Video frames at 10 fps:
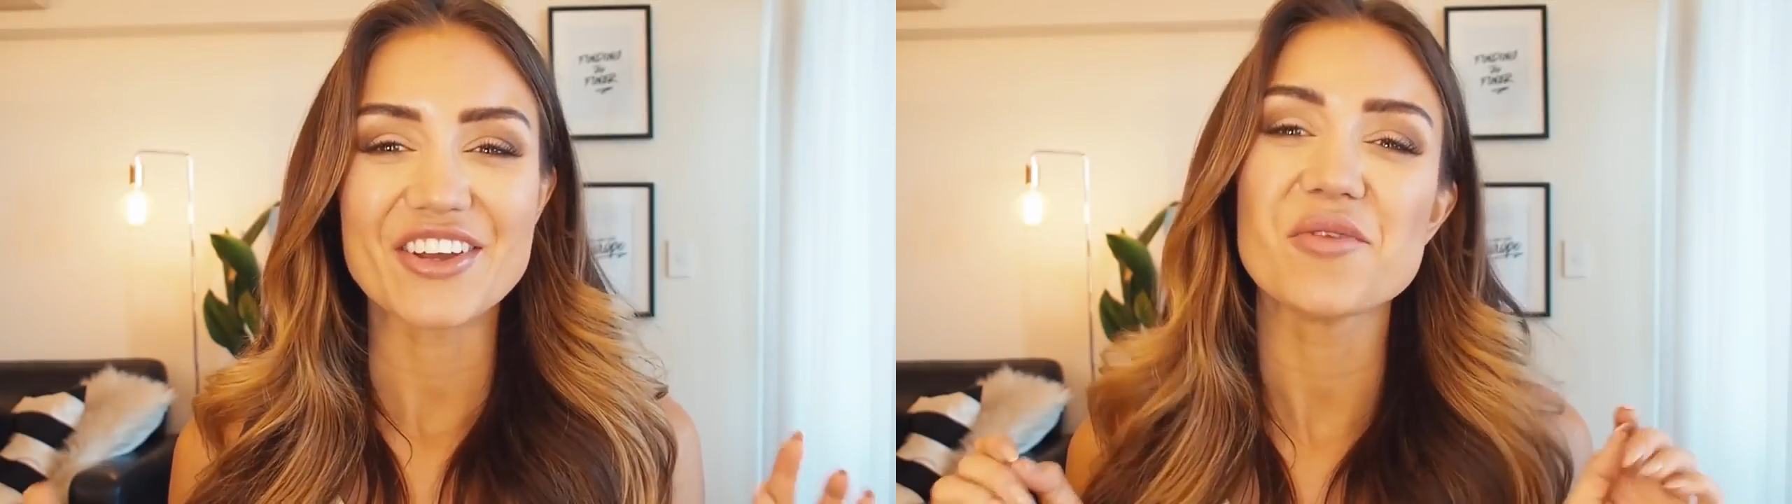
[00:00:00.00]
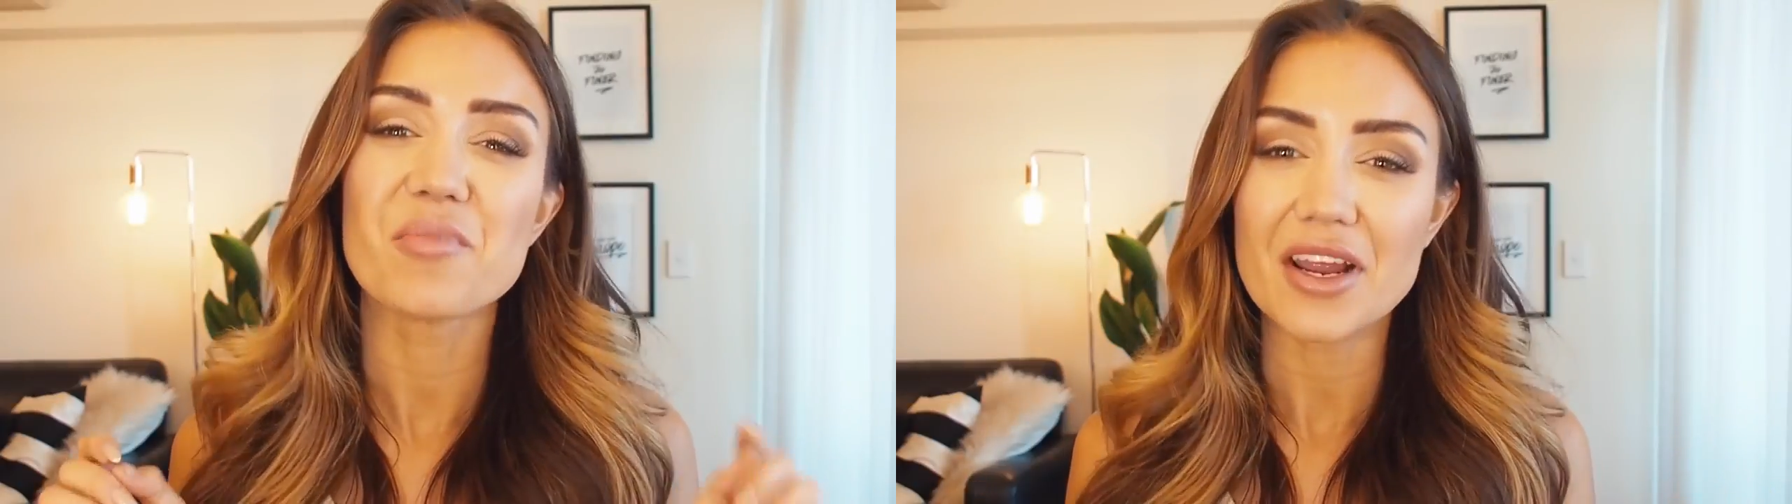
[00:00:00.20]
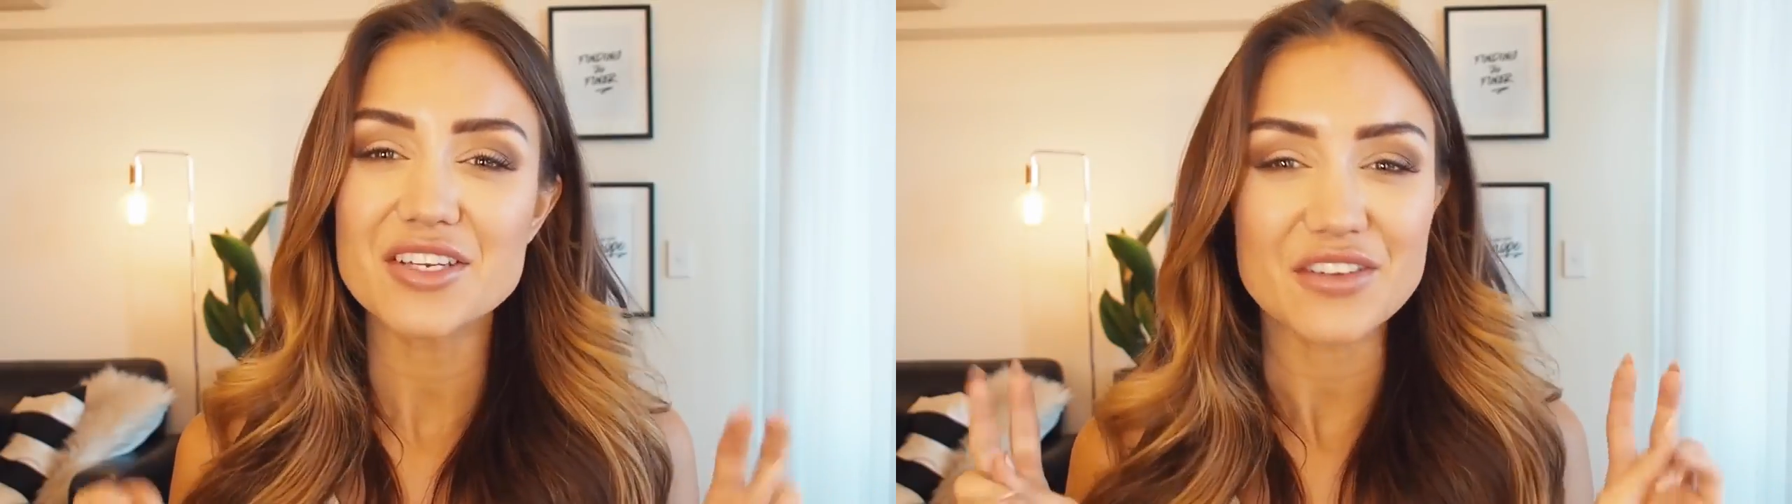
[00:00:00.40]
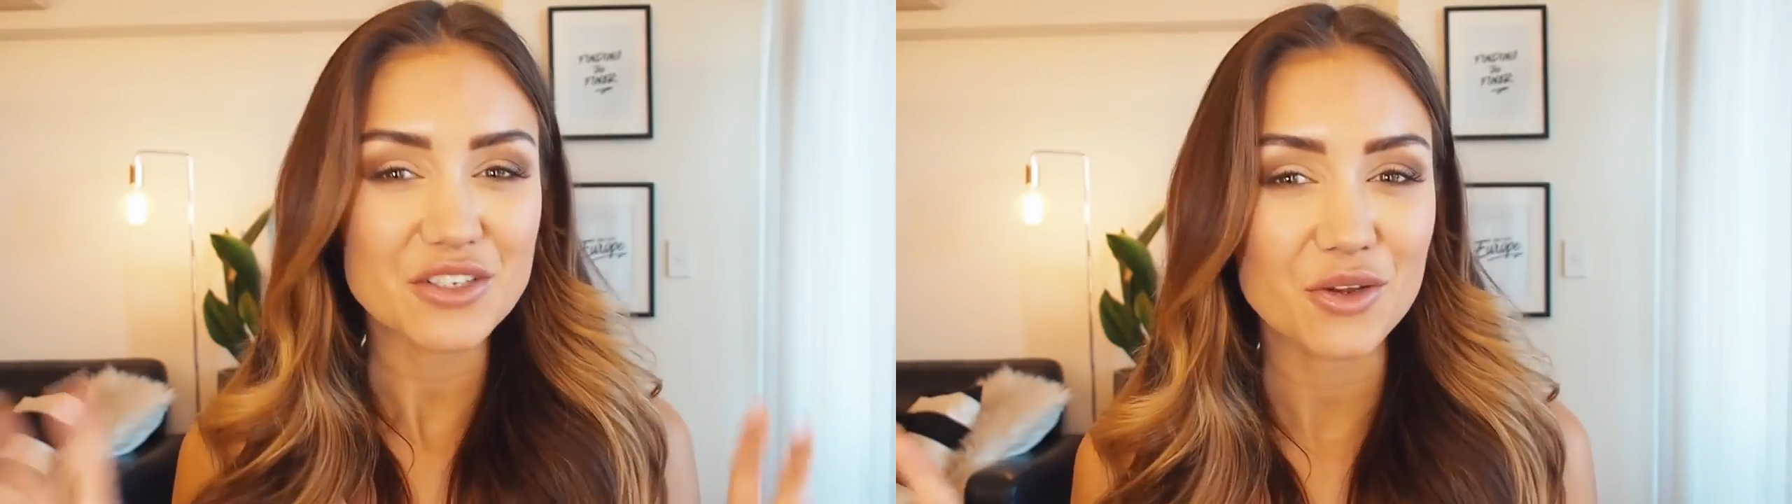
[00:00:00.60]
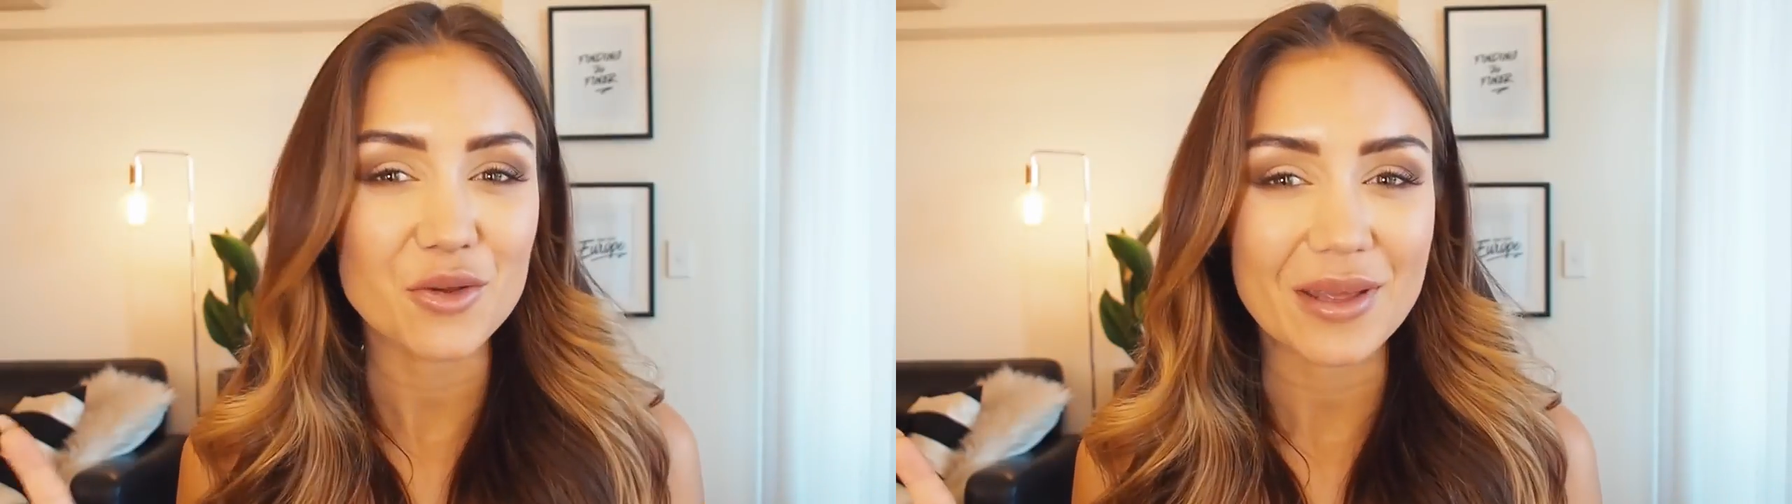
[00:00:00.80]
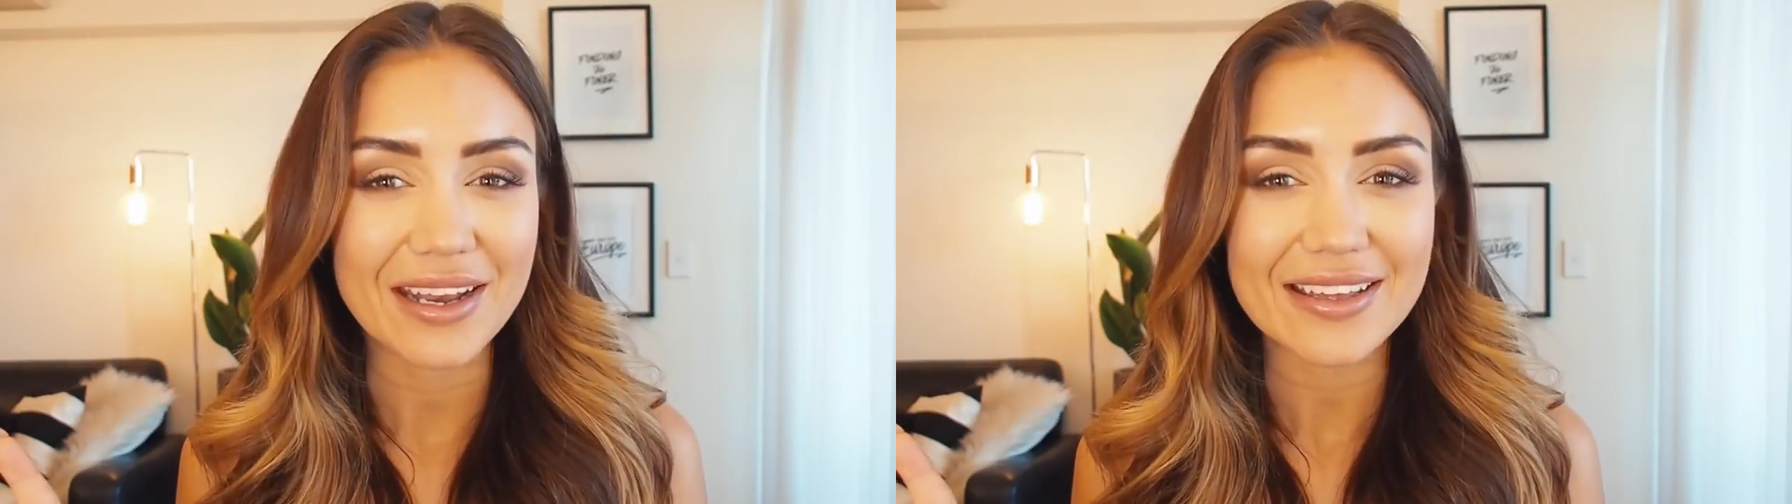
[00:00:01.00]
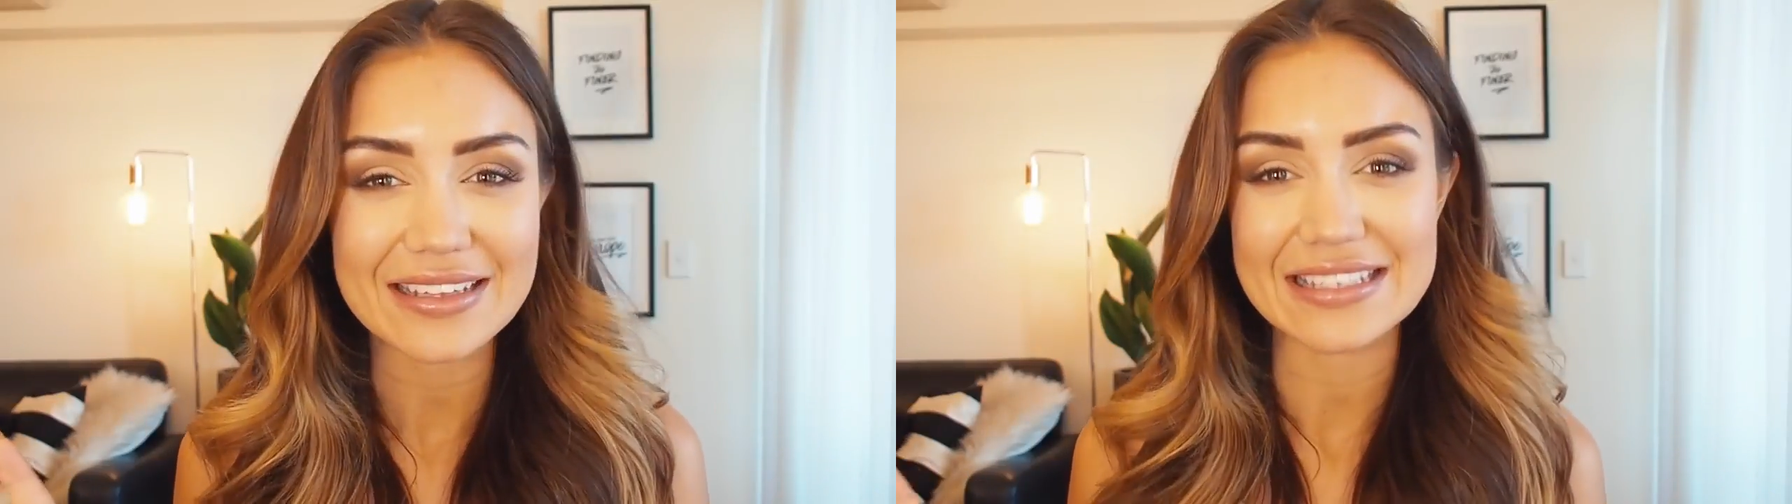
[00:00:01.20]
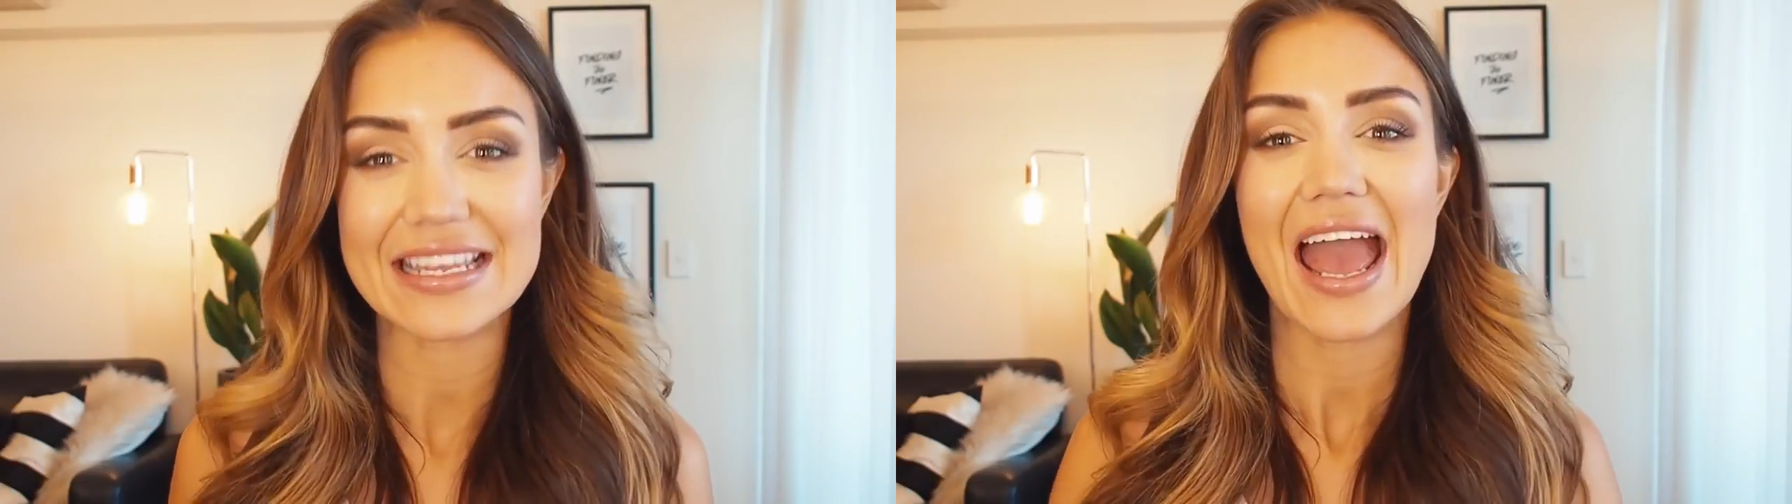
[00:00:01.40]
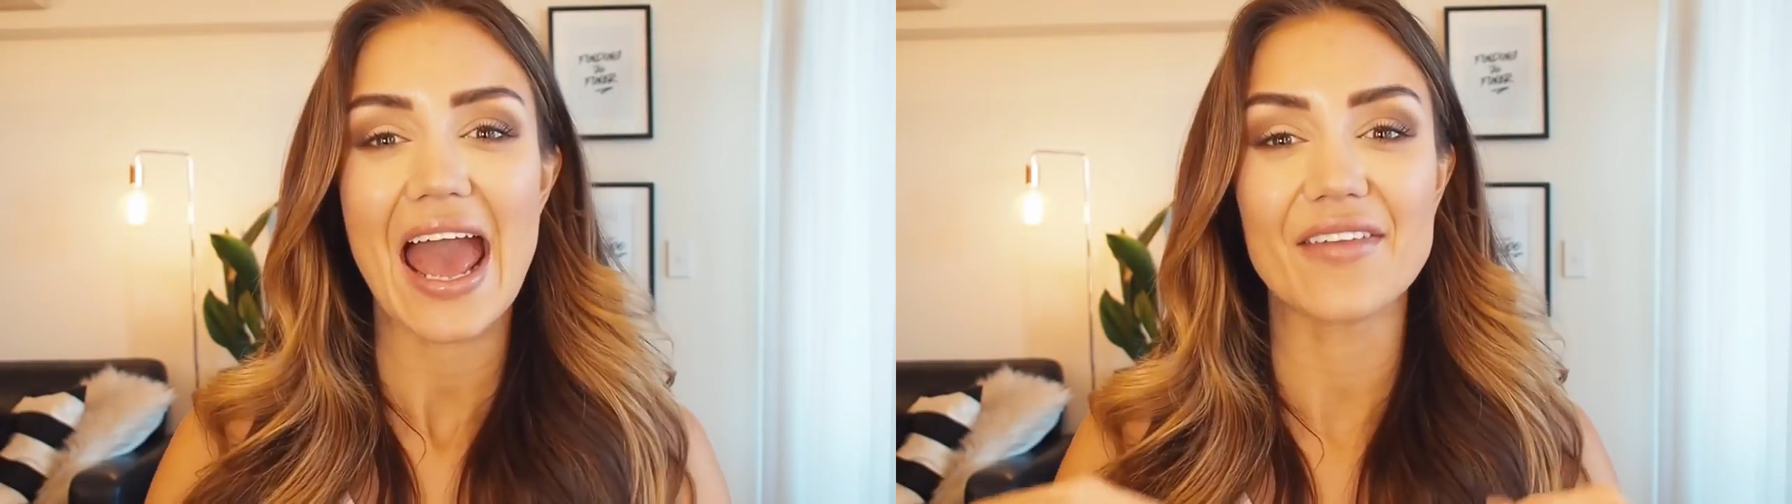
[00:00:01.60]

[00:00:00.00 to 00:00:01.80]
you brush for 2 minutes